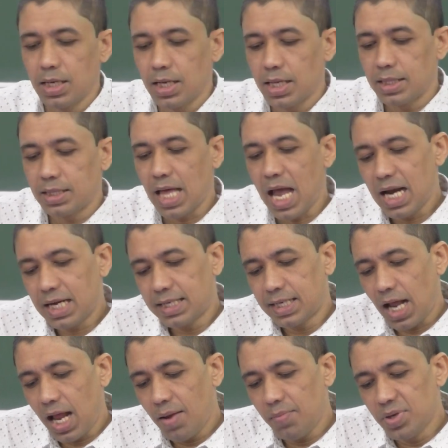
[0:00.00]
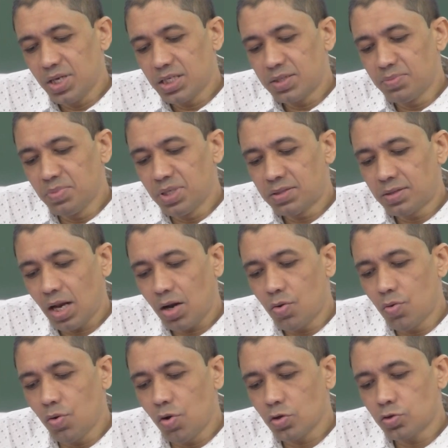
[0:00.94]
that time is Mr.
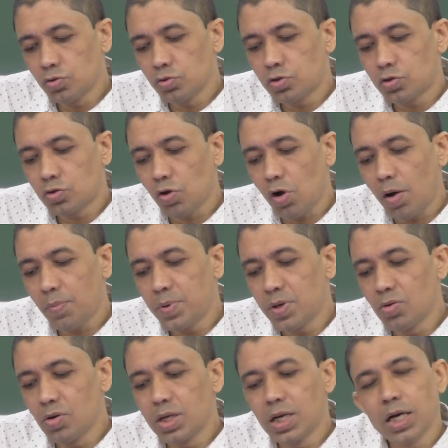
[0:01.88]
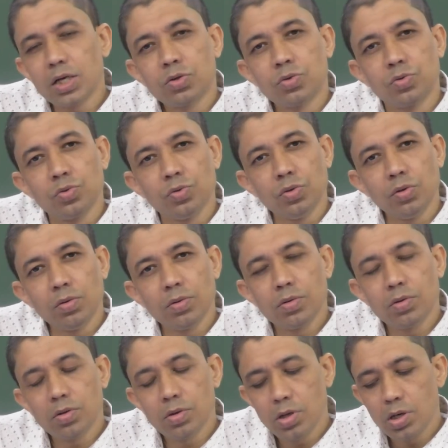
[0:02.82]
Row choose top he will get 2
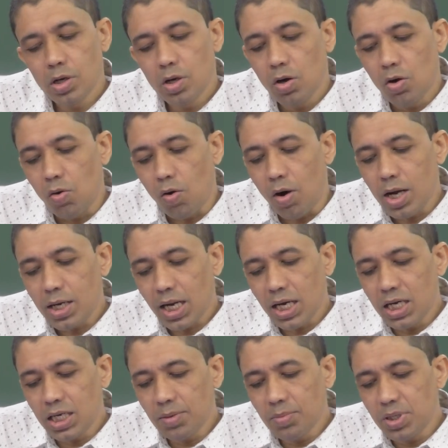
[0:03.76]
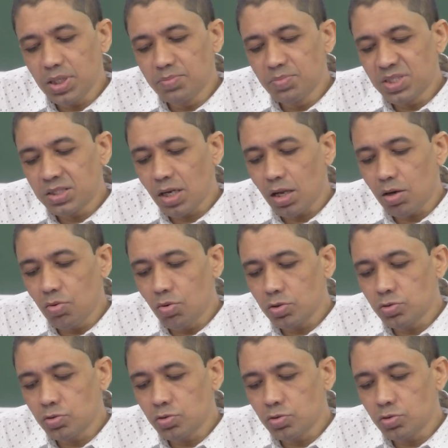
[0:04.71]
Alternatively, Mr. Row